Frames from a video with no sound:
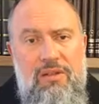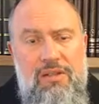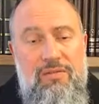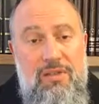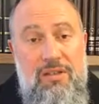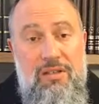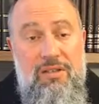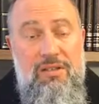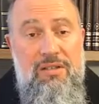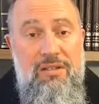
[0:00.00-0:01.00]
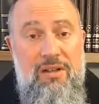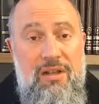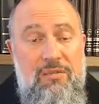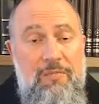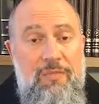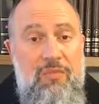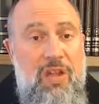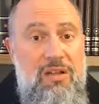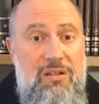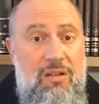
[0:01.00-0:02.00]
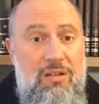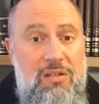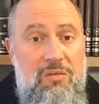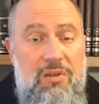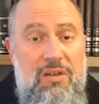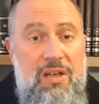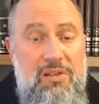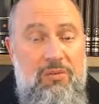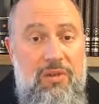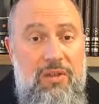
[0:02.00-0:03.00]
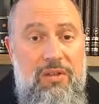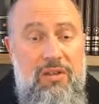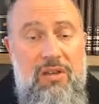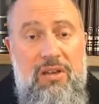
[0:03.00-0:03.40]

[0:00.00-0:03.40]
as I just did now, as long as one has breath.